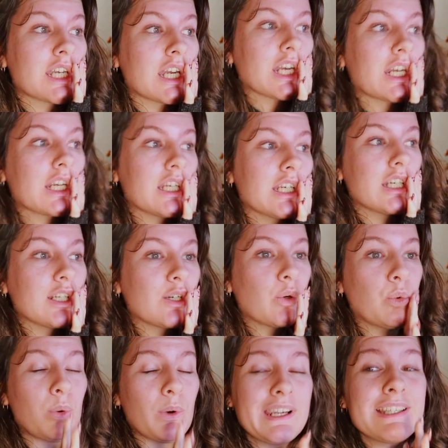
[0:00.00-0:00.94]
I
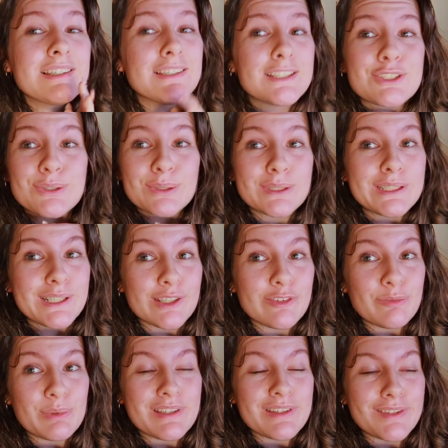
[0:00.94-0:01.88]
quite literally
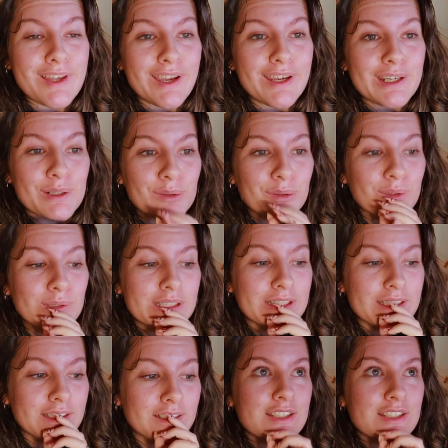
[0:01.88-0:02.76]
have been sat here all day.